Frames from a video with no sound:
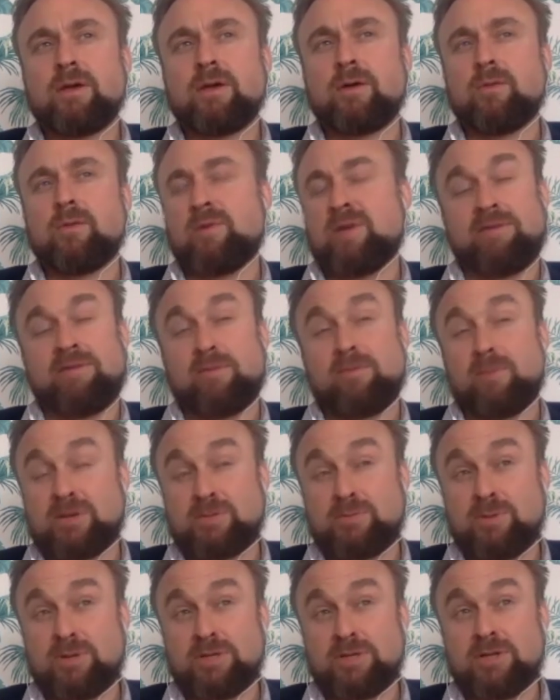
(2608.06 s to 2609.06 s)
we have the
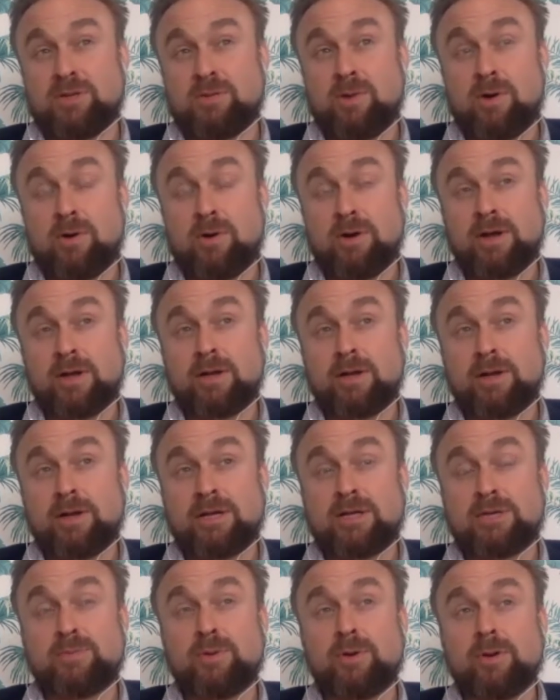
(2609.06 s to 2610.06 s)
best police in the world in England,
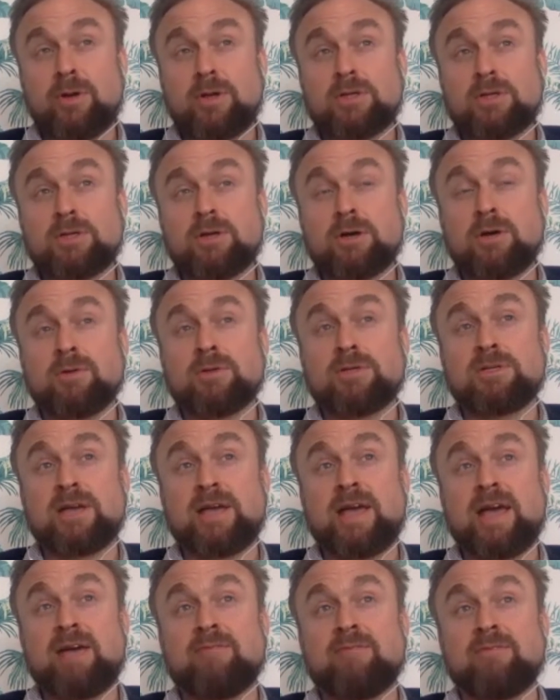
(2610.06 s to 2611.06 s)
let's be honest. I always say
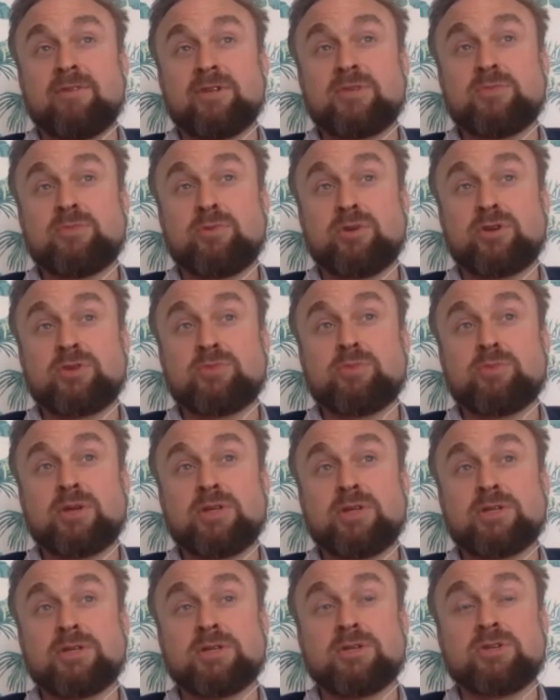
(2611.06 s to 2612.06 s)
heaven is British
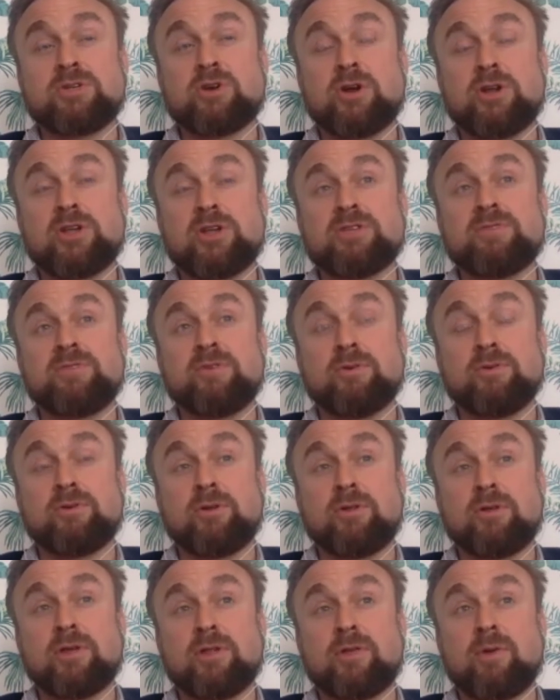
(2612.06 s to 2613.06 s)
police and Chinese food,
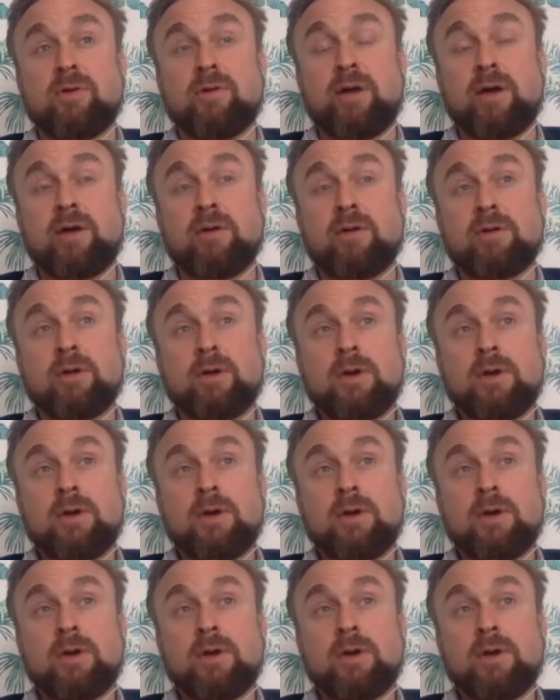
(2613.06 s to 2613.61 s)
not the other way around.